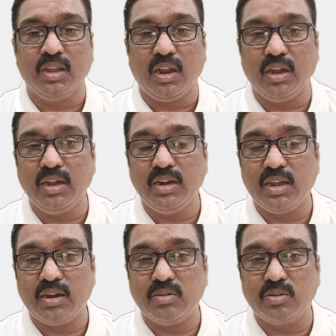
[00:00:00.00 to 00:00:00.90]

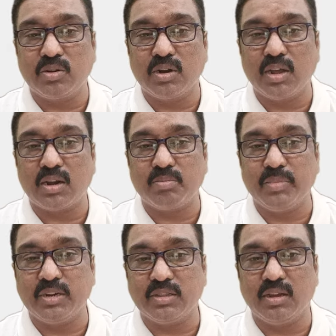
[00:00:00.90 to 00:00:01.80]
Indian Gurnar
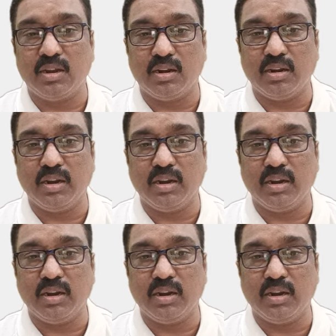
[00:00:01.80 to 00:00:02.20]
Mirdal,